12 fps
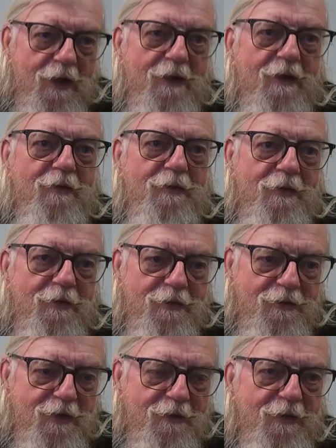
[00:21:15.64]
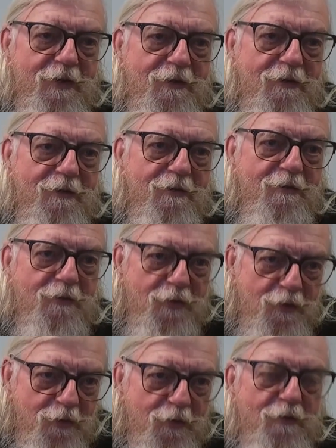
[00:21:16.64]
I left there in
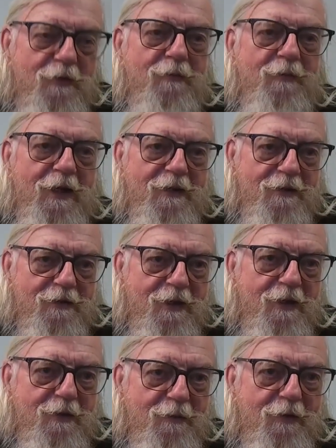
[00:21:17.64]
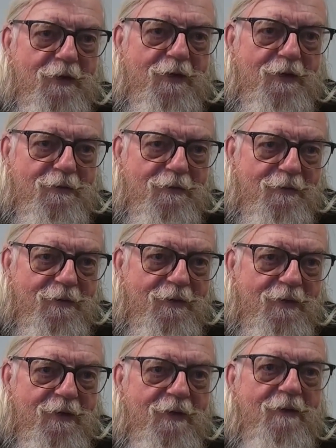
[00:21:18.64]
seventy-two and went back to
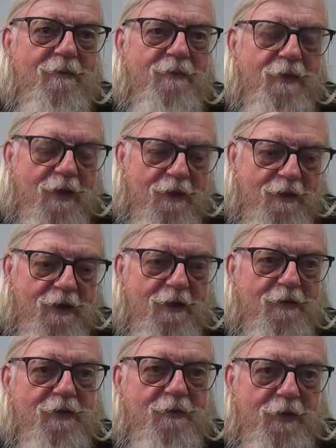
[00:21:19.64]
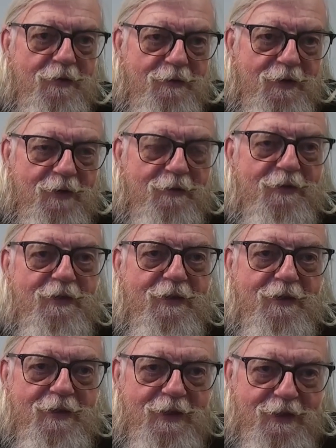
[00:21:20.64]
Taiwan. Right. Then in seventy-three, I went to
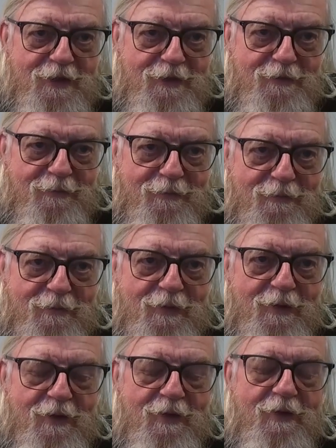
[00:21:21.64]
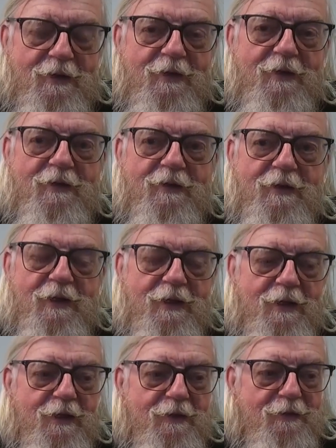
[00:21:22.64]
Kadena. Uh-huh.
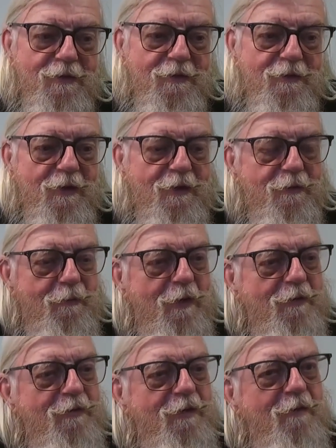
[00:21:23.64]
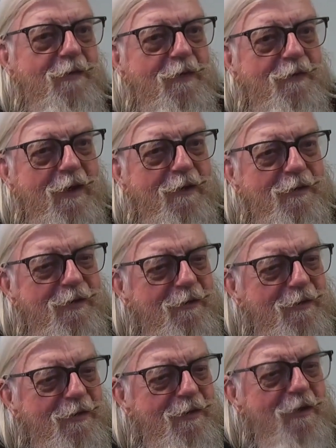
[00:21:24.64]
Then I, in about seventy-five or
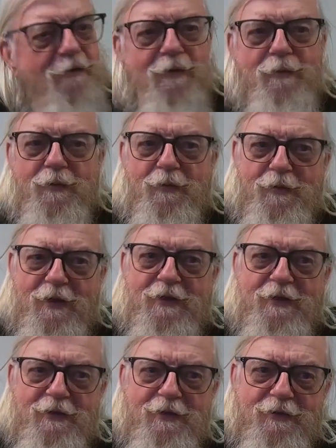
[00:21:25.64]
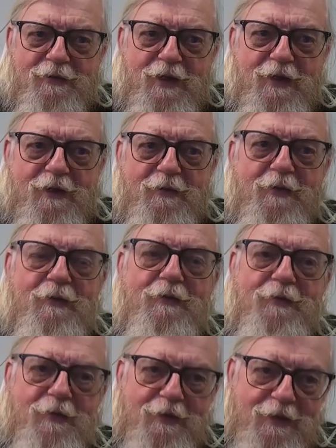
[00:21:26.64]
seventy-six, I don't remember what year exactly, we
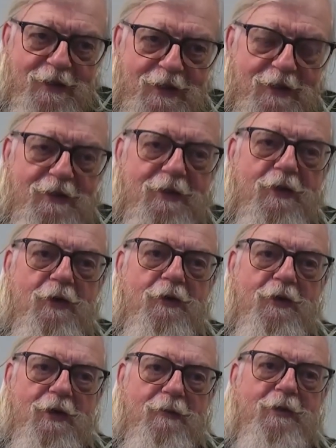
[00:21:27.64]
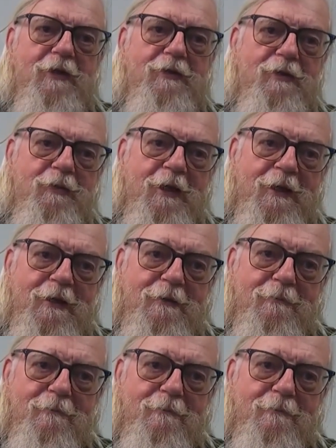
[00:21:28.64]
went from Kadena to Yokohama Air Base, Japan.